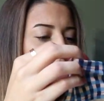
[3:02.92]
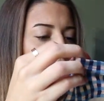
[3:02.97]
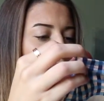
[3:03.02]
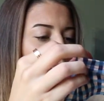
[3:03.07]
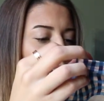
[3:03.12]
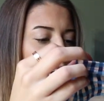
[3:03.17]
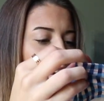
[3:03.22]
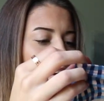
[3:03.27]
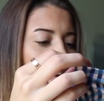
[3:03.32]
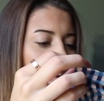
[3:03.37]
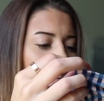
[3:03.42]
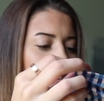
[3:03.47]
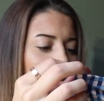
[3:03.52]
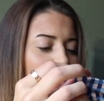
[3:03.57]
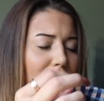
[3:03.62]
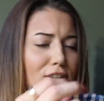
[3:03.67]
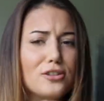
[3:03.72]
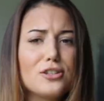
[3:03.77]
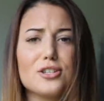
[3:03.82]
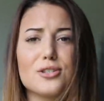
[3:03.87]
and
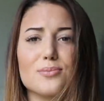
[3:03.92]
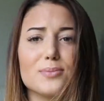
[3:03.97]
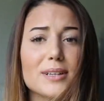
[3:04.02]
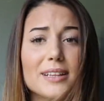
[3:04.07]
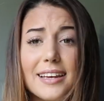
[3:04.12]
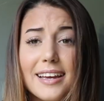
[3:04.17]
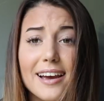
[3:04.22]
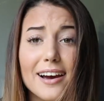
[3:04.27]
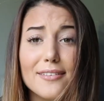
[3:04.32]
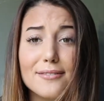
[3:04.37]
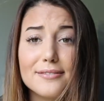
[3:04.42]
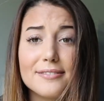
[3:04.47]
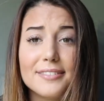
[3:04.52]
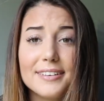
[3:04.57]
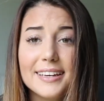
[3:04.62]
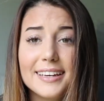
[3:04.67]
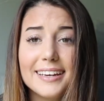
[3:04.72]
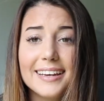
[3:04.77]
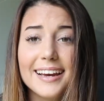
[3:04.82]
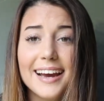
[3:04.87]
they're just really
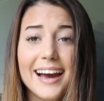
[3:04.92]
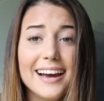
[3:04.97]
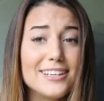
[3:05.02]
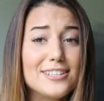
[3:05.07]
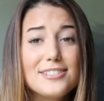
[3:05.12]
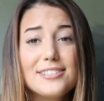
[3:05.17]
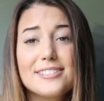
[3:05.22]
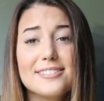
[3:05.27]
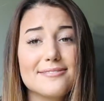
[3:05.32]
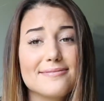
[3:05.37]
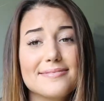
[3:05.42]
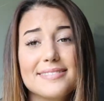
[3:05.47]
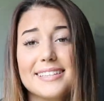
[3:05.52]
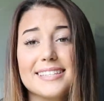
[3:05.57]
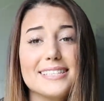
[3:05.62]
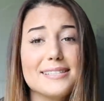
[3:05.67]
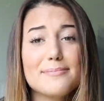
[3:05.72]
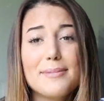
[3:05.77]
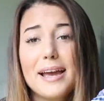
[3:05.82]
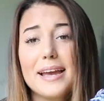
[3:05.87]
comfy.
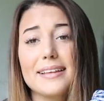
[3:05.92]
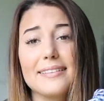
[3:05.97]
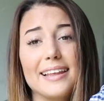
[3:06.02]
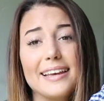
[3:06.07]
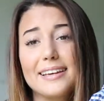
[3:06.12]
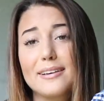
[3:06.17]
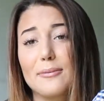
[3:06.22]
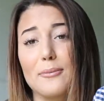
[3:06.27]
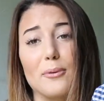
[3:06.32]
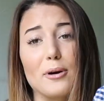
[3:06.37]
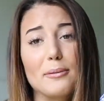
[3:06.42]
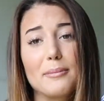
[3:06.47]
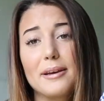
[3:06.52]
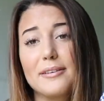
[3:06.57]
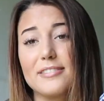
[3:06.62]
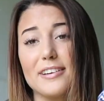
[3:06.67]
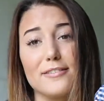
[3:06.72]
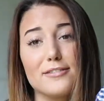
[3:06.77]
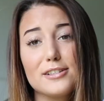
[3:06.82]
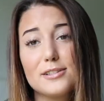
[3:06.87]
This is my one of my
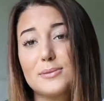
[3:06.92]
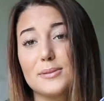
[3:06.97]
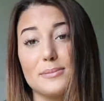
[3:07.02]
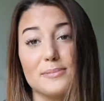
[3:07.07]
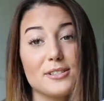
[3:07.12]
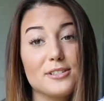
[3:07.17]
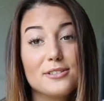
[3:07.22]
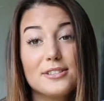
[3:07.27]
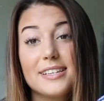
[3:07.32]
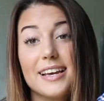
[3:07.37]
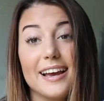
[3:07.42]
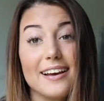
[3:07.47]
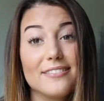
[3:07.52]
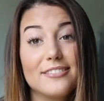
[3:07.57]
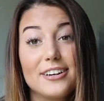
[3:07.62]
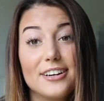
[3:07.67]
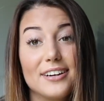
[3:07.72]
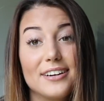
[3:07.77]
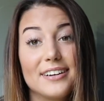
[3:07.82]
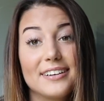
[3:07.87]
favorite swimsuits
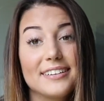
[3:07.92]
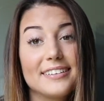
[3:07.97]
ever.